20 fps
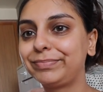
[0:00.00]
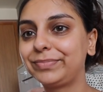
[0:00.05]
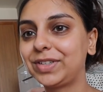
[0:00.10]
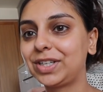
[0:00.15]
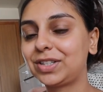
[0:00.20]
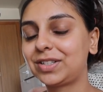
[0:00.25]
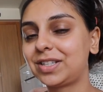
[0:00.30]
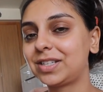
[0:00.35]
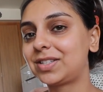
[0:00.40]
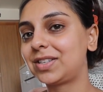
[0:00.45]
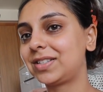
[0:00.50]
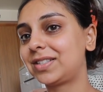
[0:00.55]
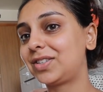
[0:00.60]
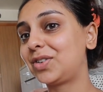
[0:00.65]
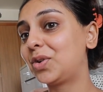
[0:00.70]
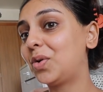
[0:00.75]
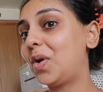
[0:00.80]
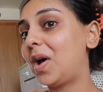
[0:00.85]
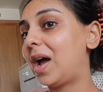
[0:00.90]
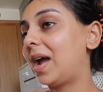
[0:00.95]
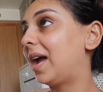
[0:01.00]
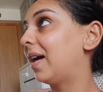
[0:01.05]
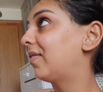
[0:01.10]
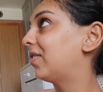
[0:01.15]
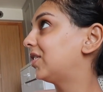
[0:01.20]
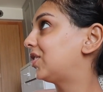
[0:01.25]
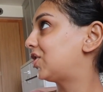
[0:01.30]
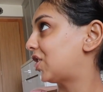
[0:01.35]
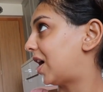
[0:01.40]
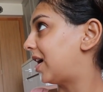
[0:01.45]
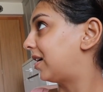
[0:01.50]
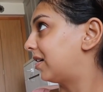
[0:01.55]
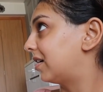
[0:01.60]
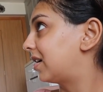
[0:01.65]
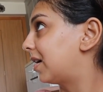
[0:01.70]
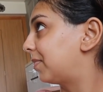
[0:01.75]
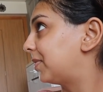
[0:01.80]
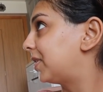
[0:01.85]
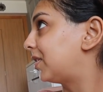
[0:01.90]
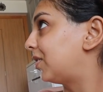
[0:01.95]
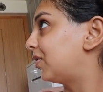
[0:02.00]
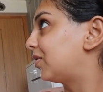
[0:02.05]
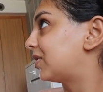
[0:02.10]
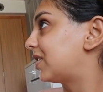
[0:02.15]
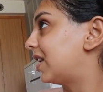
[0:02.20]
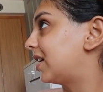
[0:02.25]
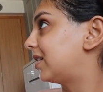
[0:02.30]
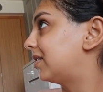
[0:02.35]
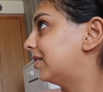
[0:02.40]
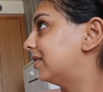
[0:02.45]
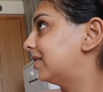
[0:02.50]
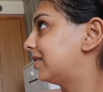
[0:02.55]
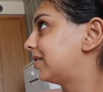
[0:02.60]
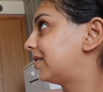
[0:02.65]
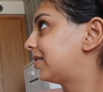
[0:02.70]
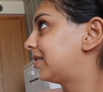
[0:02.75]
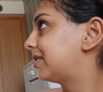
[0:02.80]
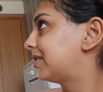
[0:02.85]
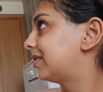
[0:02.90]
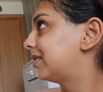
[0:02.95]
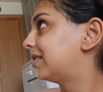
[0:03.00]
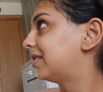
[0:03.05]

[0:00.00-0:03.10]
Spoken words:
if this is, you know, I have a chai ka cup that looks like this.